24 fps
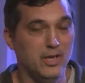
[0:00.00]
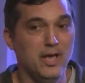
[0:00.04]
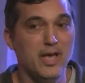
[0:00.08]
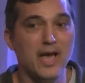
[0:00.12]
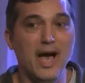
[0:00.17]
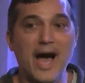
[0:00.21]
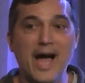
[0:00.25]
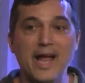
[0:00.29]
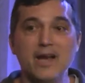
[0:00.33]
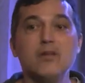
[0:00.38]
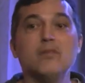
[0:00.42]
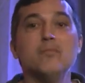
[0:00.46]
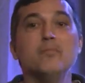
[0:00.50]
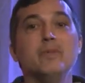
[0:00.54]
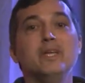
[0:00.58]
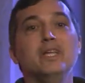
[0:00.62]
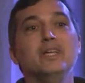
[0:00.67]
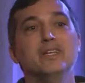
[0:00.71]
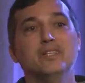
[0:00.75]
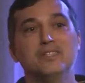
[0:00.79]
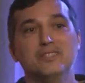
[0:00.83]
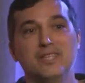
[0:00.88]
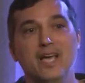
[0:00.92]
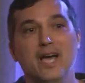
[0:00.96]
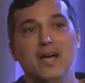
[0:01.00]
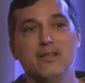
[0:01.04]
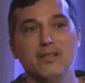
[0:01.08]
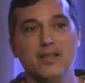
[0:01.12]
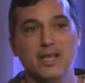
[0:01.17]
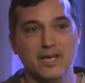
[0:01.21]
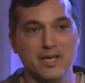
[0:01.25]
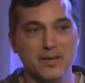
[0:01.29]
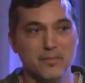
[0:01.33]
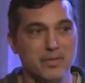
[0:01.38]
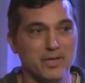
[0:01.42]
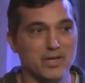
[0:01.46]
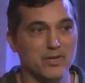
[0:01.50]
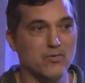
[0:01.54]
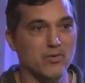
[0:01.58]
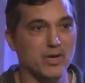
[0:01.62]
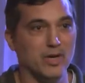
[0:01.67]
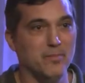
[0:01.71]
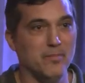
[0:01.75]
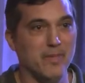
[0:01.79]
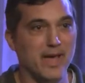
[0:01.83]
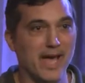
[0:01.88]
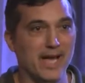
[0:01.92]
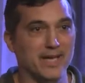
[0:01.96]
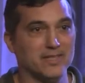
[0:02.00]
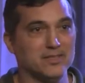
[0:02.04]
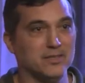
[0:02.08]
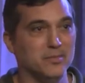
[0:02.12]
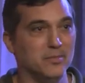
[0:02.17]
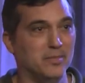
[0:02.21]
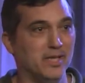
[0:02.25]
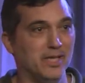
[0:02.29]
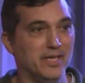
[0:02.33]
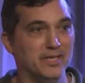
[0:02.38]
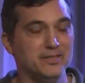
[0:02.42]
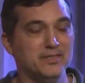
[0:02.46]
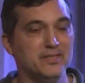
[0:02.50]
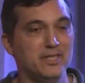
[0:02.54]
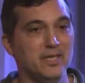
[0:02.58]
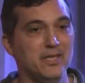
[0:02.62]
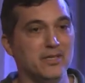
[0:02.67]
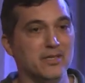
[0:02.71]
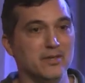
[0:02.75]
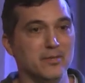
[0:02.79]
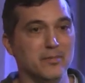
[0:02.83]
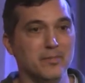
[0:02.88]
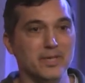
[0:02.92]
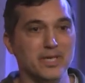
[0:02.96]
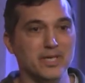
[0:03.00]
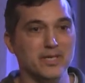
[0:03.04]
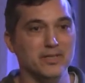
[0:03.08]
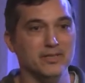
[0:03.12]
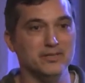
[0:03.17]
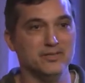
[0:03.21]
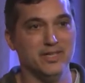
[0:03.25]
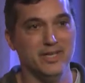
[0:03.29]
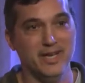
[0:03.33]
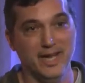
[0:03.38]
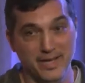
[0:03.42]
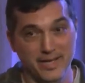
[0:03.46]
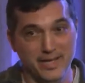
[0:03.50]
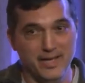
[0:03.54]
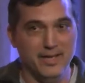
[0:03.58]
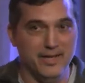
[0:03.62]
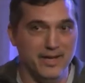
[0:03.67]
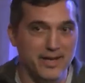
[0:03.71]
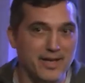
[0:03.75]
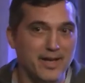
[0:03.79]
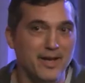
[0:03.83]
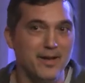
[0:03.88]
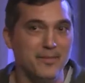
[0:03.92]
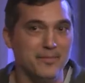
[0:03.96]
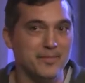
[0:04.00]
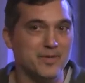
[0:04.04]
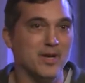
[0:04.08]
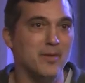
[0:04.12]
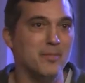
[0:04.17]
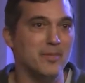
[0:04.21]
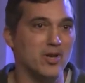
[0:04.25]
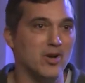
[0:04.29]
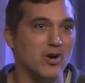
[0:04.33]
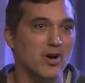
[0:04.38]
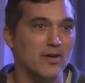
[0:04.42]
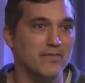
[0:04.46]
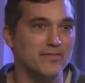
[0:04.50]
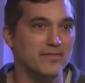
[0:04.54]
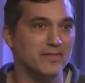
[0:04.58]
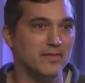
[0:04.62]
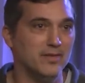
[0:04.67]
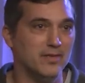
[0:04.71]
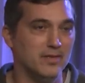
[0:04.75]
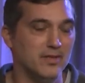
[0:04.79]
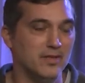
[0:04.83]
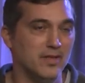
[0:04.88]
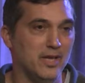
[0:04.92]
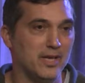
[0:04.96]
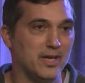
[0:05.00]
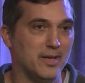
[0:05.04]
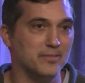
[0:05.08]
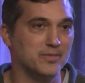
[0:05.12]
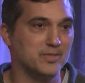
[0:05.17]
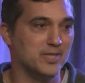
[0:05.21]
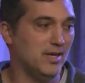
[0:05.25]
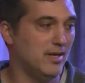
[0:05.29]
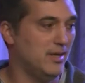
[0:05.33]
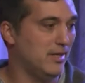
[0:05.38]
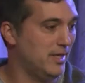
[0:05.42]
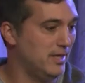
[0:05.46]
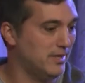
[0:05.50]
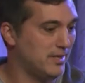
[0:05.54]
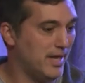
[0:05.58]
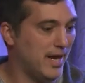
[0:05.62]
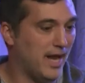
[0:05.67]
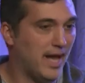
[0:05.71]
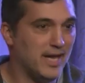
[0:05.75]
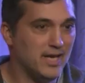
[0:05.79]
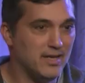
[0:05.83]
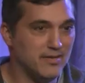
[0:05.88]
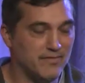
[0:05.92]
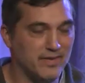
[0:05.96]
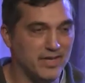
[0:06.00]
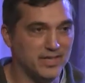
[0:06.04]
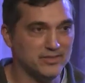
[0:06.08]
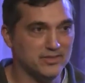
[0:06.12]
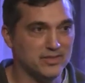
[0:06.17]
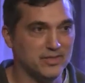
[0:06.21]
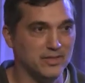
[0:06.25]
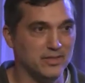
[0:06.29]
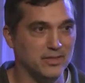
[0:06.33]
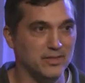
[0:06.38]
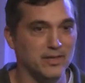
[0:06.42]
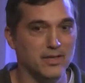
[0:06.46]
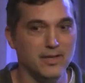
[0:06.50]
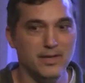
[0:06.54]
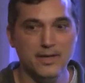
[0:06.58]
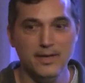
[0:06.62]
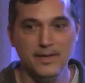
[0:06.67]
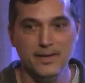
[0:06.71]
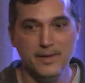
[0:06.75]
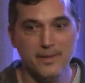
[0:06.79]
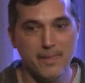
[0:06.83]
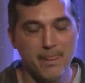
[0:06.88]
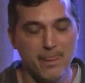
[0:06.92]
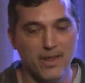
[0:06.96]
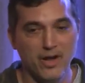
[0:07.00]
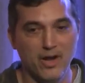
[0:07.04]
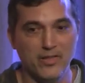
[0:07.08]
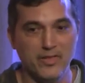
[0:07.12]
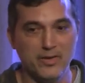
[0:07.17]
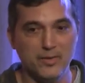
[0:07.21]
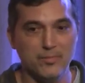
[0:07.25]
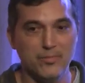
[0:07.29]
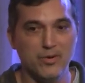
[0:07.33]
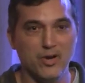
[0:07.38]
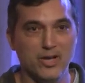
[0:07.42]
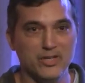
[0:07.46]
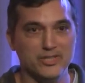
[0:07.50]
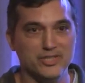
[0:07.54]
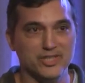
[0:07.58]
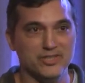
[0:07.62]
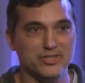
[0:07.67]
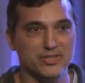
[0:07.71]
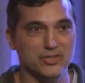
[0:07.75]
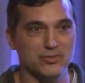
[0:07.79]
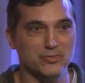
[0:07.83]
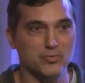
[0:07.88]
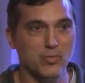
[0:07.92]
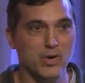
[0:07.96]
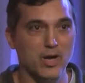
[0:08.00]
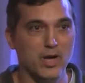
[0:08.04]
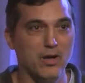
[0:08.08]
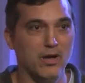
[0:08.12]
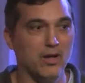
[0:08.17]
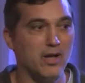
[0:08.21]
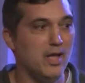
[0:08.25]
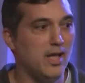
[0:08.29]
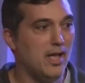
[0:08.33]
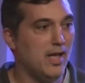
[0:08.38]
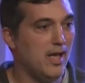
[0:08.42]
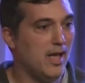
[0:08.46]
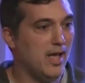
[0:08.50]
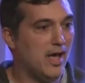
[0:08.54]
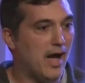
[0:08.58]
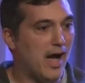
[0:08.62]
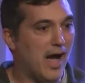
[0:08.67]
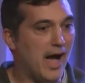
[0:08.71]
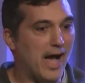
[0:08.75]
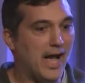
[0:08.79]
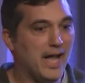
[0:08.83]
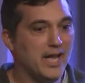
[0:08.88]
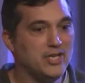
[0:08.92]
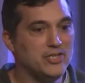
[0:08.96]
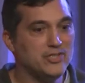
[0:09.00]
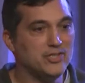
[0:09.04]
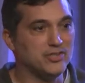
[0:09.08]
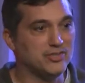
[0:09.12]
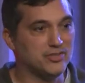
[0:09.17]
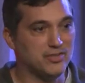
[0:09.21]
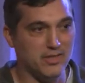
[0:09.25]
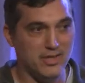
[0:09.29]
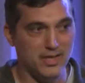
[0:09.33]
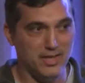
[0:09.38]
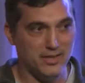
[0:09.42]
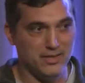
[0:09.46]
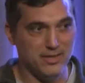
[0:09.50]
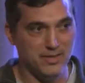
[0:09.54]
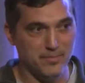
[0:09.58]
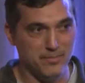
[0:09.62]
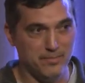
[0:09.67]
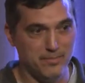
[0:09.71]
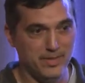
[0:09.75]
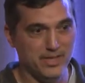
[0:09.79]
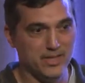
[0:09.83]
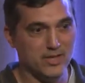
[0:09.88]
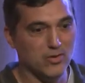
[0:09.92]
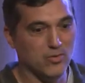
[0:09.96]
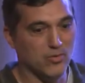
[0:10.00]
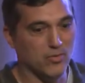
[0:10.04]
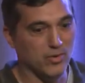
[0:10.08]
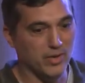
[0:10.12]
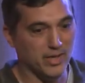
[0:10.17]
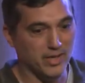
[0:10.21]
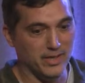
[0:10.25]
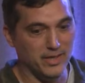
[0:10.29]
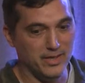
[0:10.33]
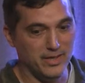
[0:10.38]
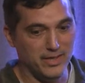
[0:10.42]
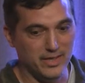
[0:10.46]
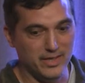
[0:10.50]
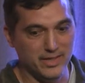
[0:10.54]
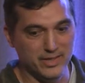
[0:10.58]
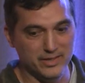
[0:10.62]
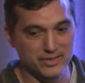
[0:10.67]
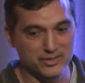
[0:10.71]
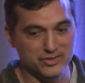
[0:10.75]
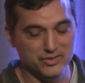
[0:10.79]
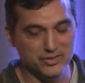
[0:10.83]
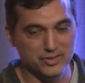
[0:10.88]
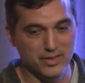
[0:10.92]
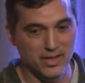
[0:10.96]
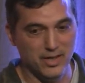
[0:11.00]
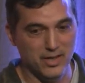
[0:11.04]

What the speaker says: I don't mean to sound like a Bitcoin maximalist either, because, and I'm coming off like I'm sounding like that. I invest in other projects as well. I just think that Bitcoin is